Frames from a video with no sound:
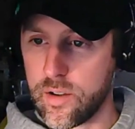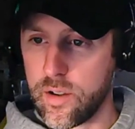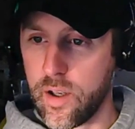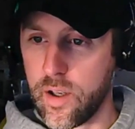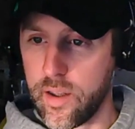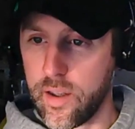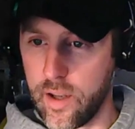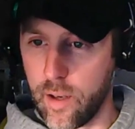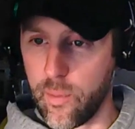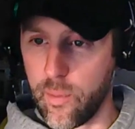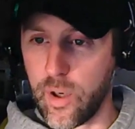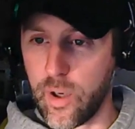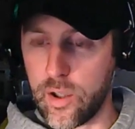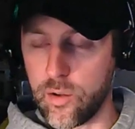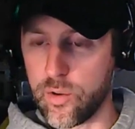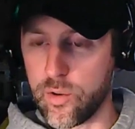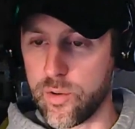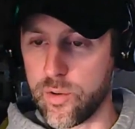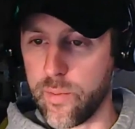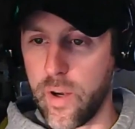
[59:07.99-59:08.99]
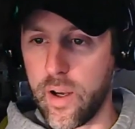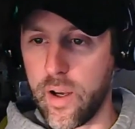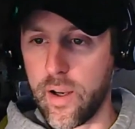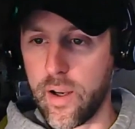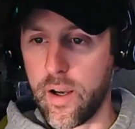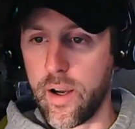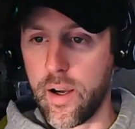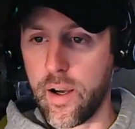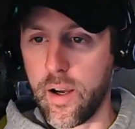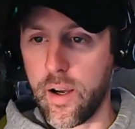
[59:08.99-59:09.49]
I think I'm going to lose
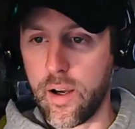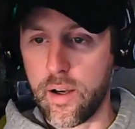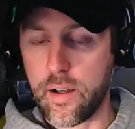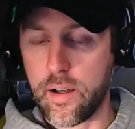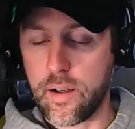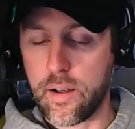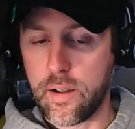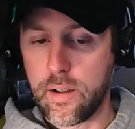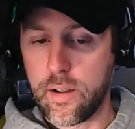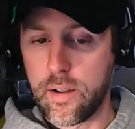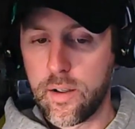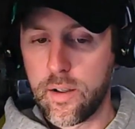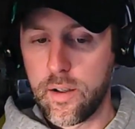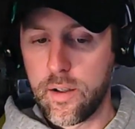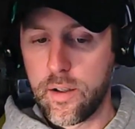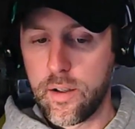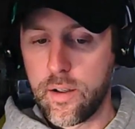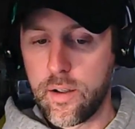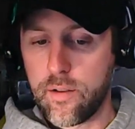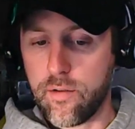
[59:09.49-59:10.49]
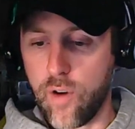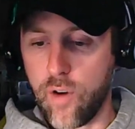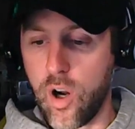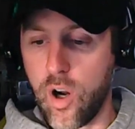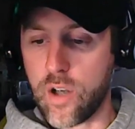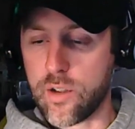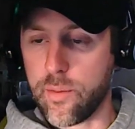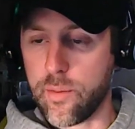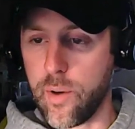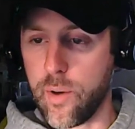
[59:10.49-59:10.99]
my
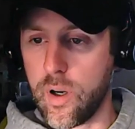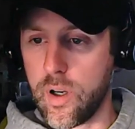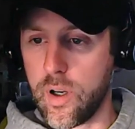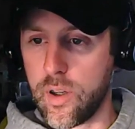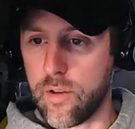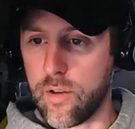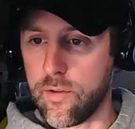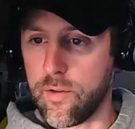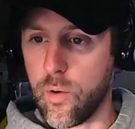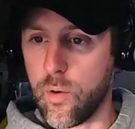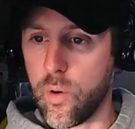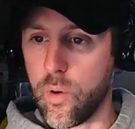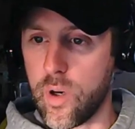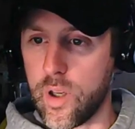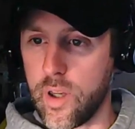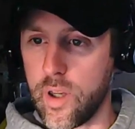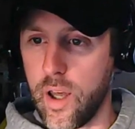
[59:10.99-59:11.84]
frog spawn in the 40.